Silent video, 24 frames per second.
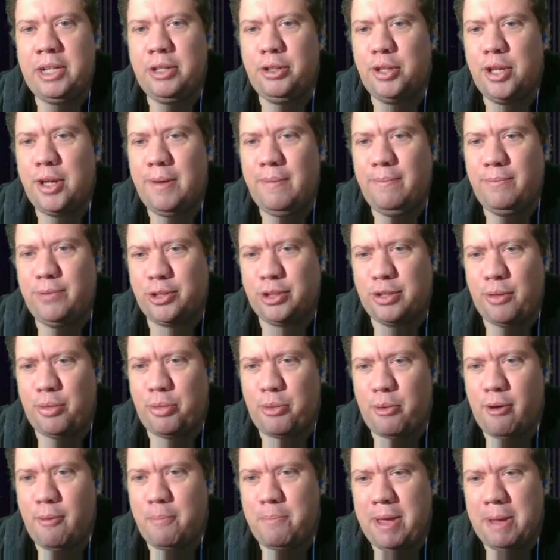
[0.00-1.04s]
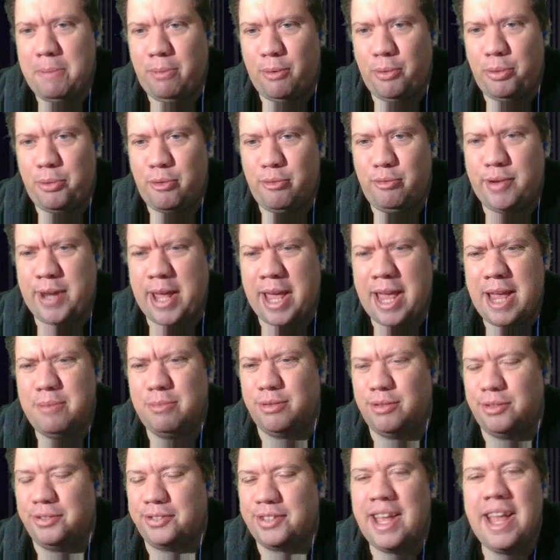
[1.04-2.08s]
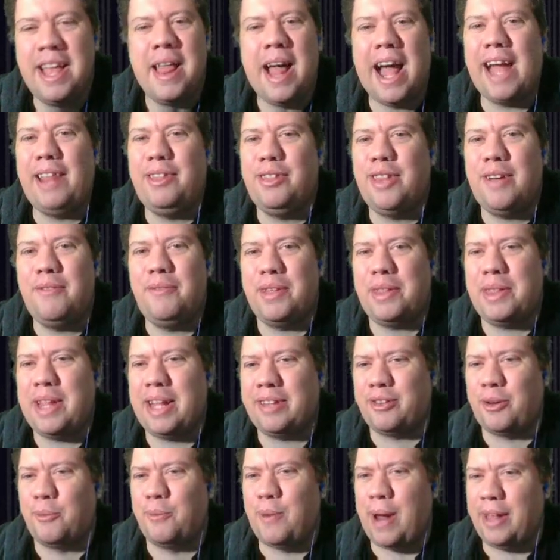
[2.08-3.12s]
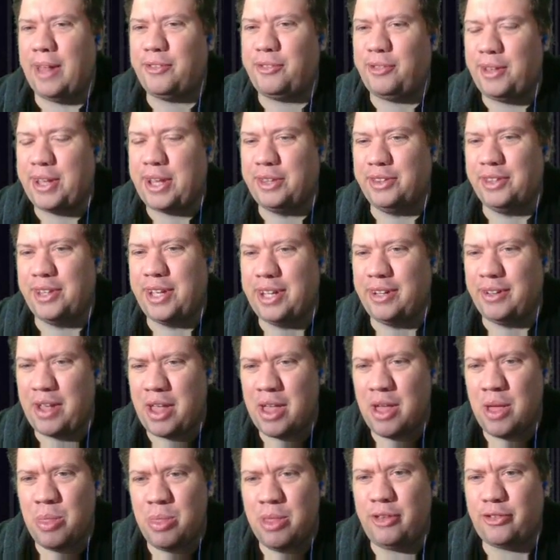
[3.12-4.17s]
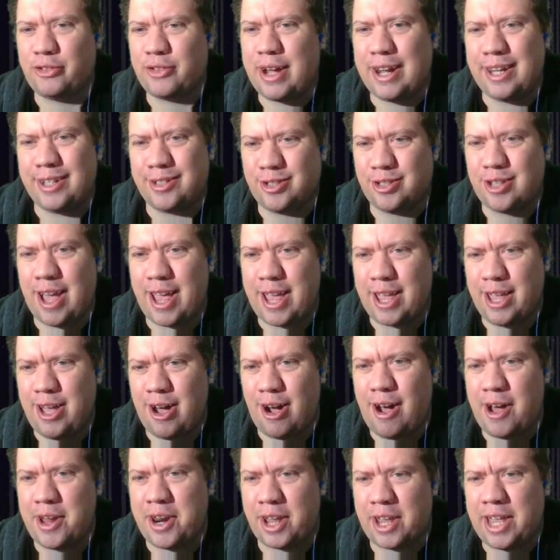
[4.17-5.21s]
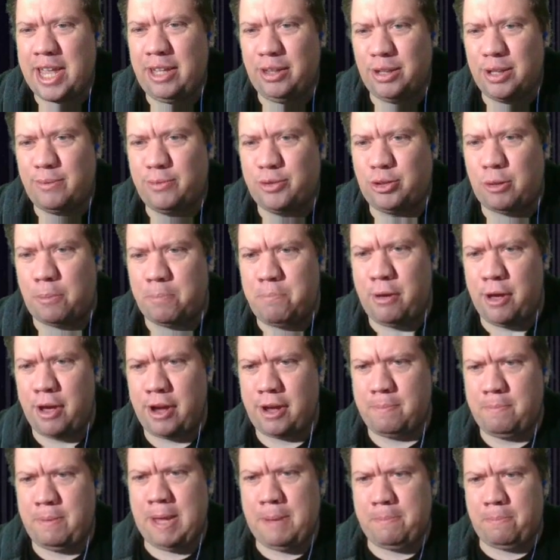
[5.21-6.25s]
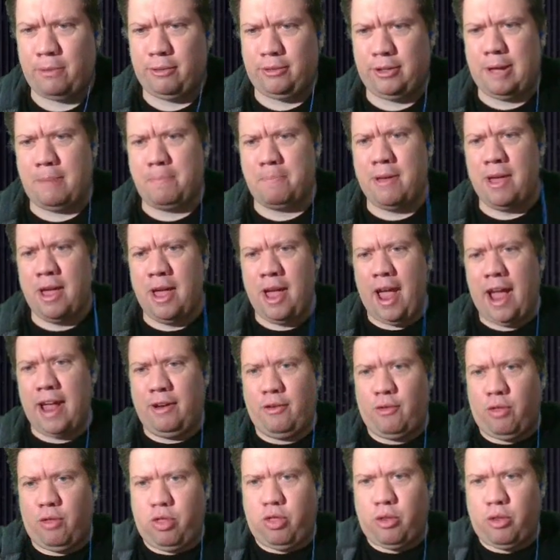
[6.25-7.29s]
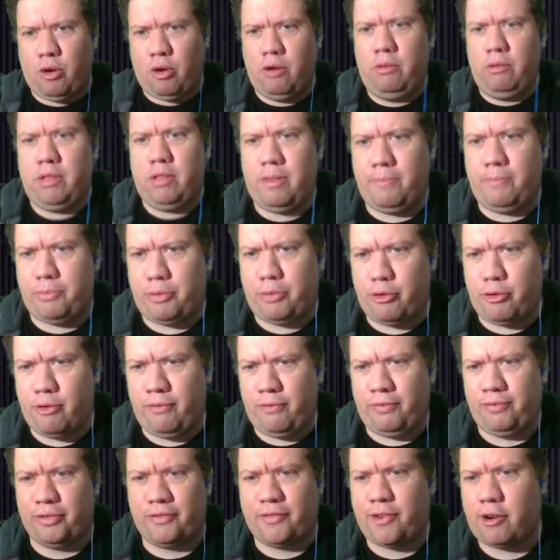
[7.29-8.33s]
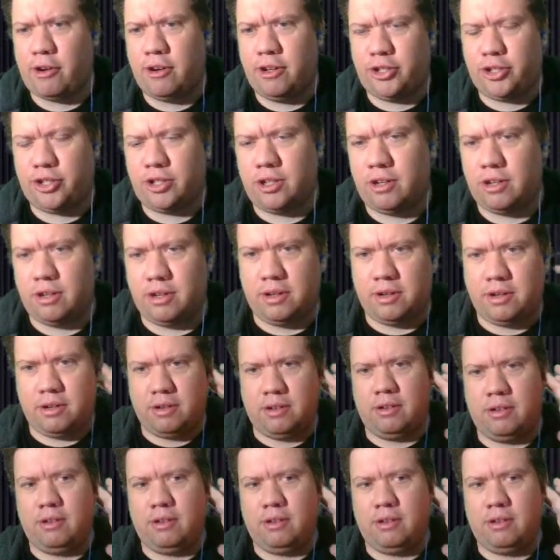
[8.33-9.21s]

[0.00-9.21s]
He loves to throw people through tables. I love that that's a wrestling thing. This guy's psychotic. He loves to pick people up and throw them through furniture.